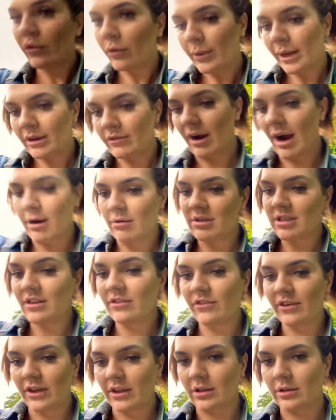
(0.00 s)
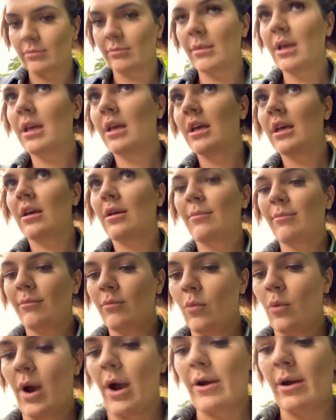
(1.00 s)
way around to film
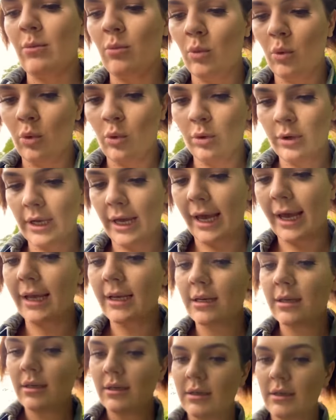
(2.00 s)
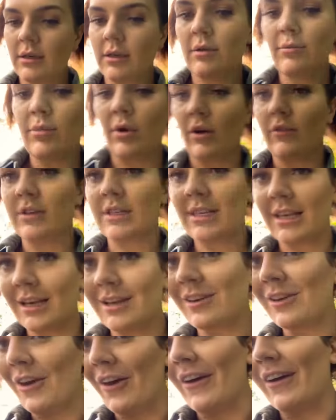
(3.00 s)
where I'm walking, but obviously
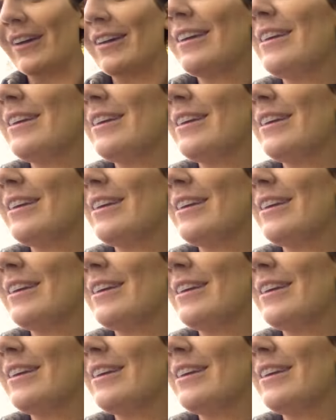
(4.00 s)
not.